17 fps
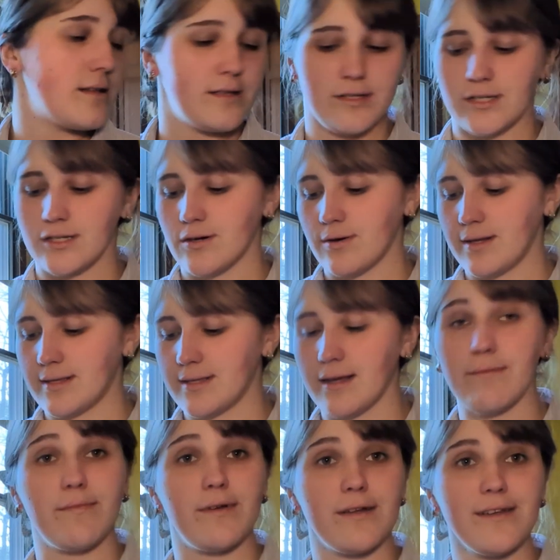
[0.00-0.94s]
So it's
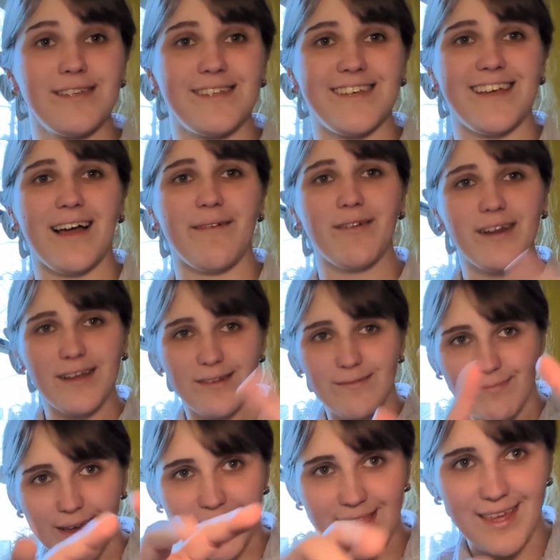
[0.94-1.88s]
at middle C. I'm gonna
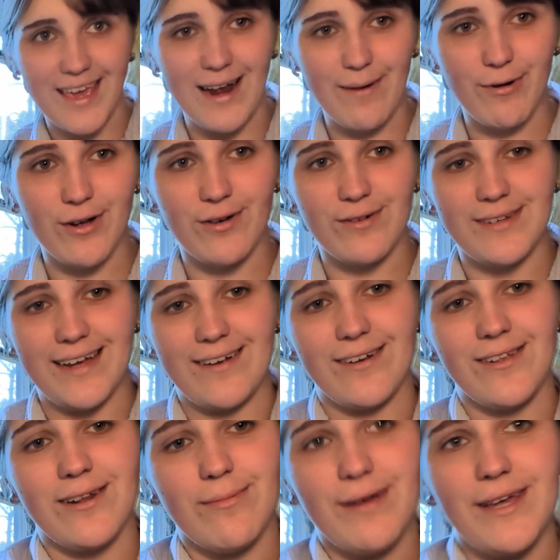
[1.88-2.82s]
make the camera go down
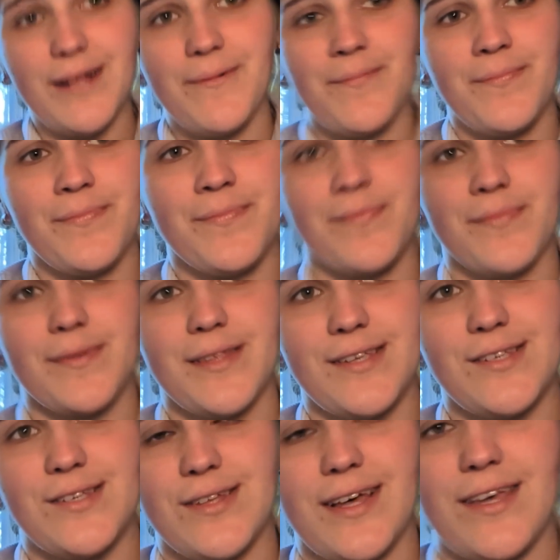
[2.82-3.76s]
a little bit
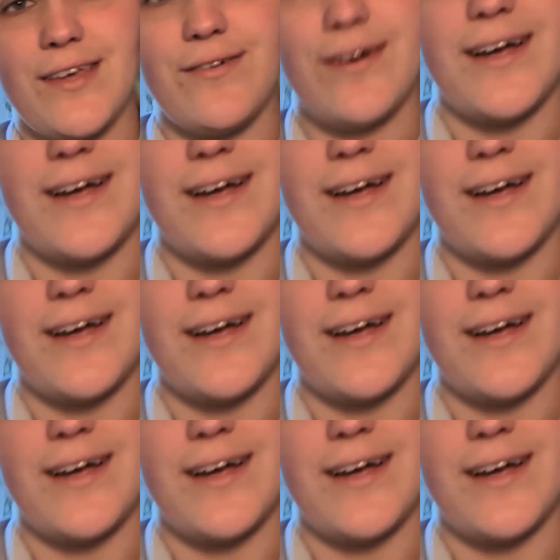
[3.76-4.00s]
so that you